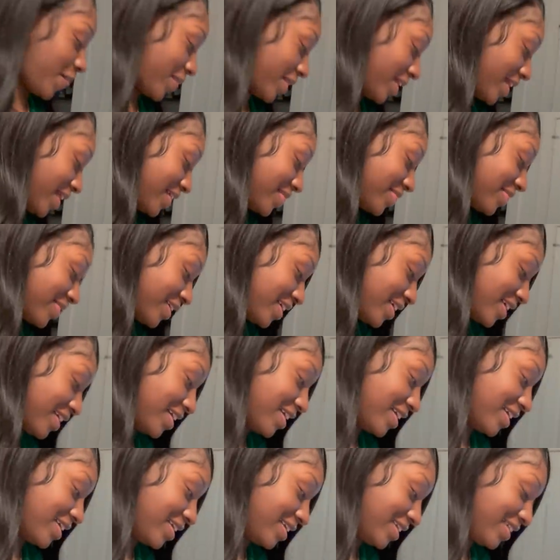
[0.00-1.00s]
And
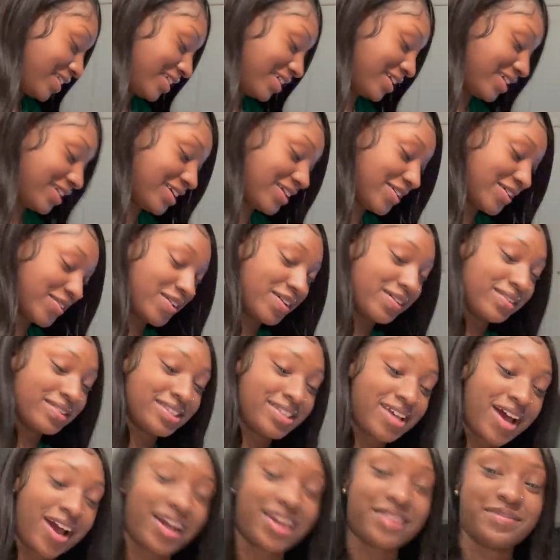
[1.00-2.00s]
then we were
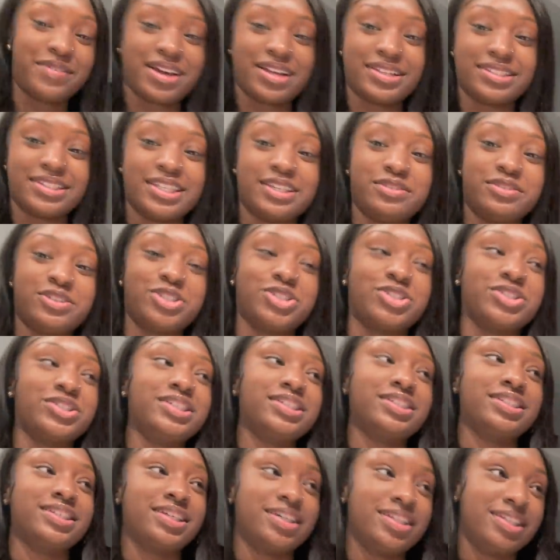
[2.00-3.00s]
talking about Tiff's
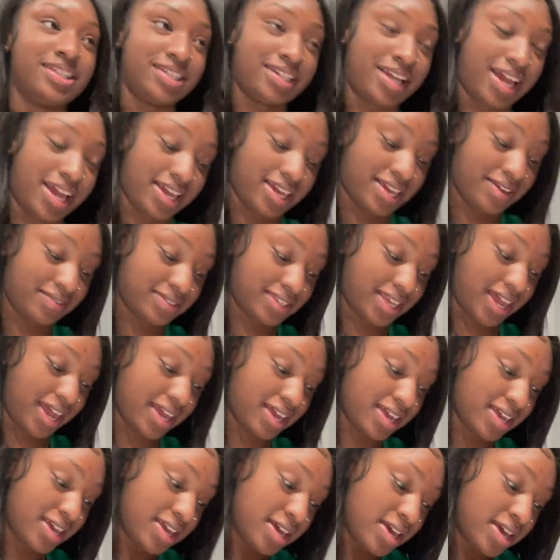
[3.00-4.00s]
Treats the other night. He was
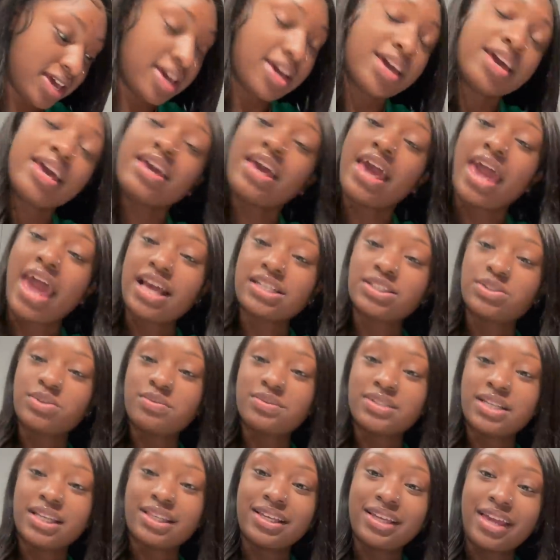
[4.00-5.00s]
like, actually, we
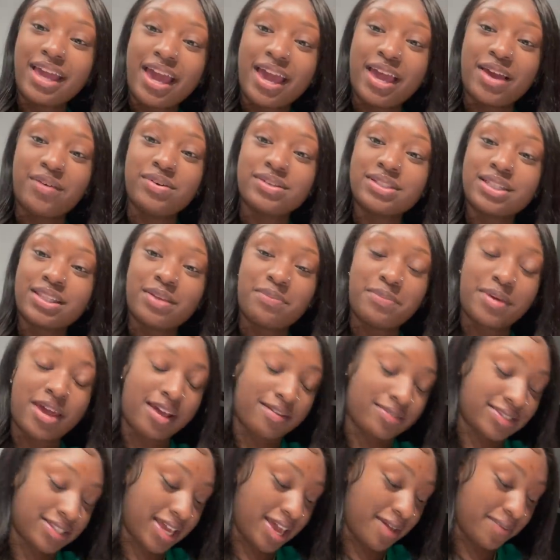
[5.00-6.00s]
was at the game. We was at the
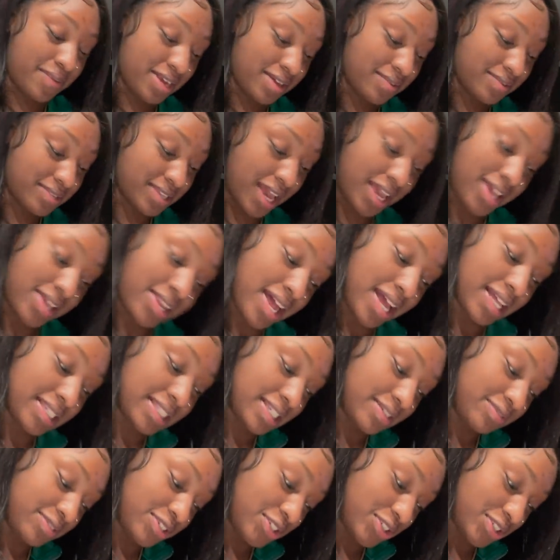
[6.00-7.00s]
Mavs game. He was like, you like
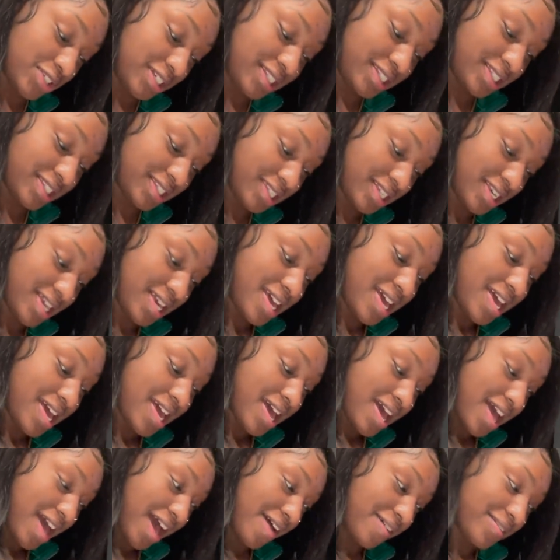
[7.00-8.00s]
Tiff's Treats?
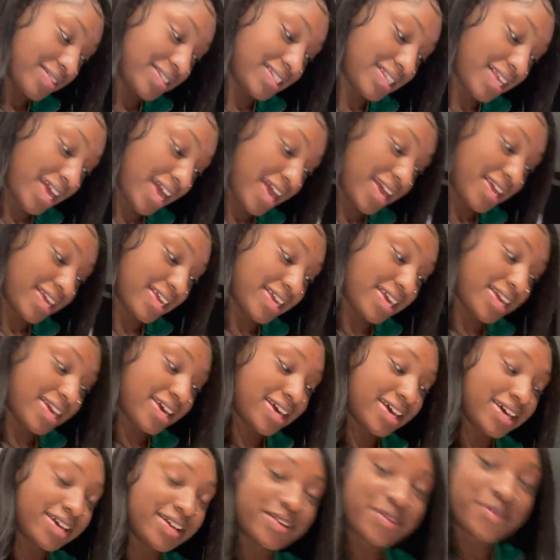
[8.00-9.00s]
I was like,
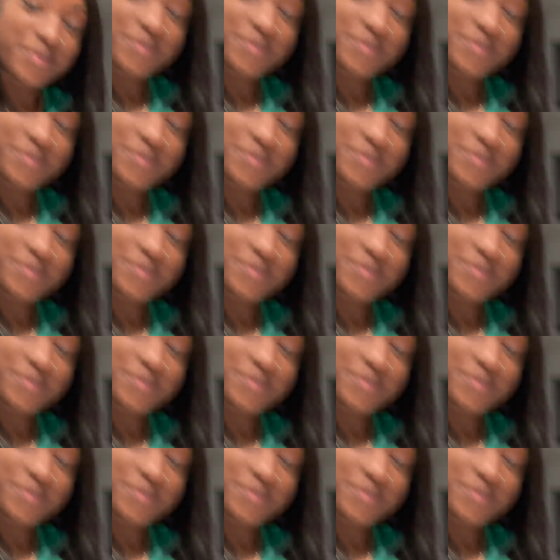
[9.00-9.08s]
yeah.